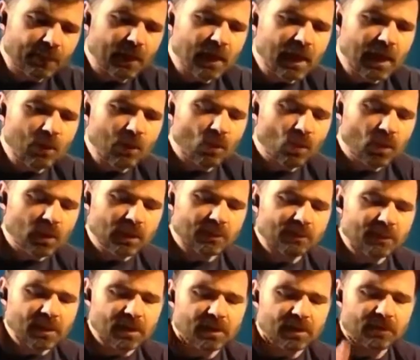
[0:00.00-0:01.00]
And what I'm
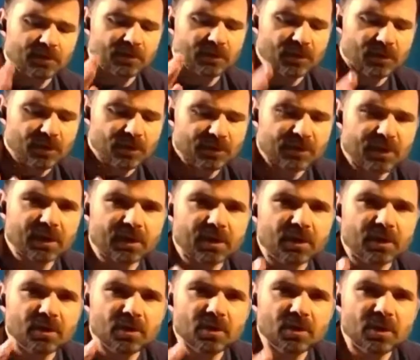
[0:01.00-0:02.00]
going to do is I'm going
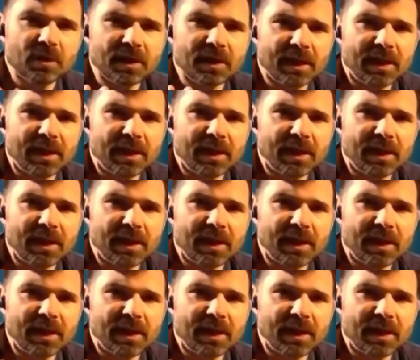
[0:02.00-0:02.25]
to look